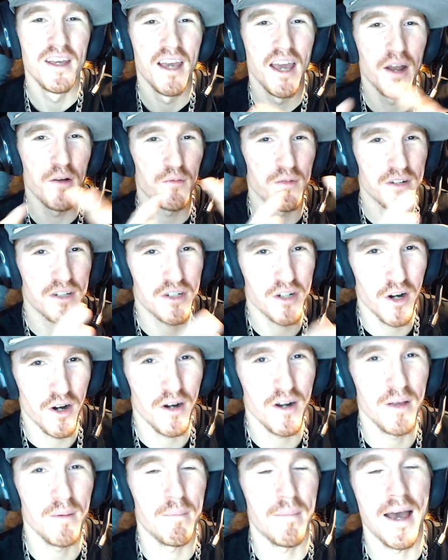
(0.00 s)
and return
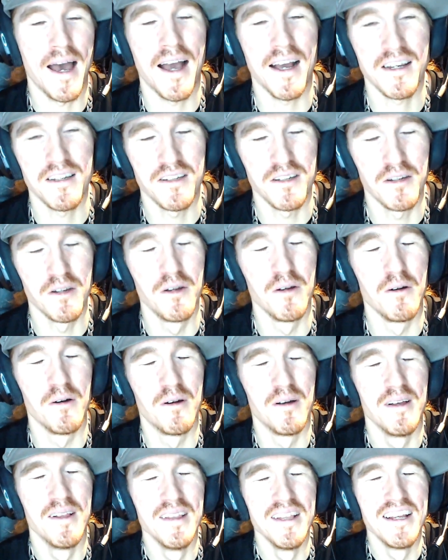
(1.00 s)
it back to
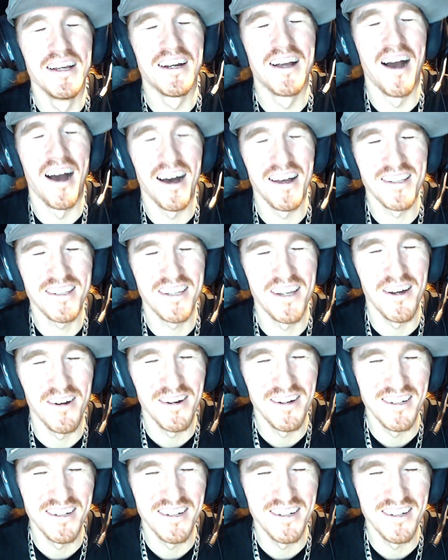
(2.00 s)
Costco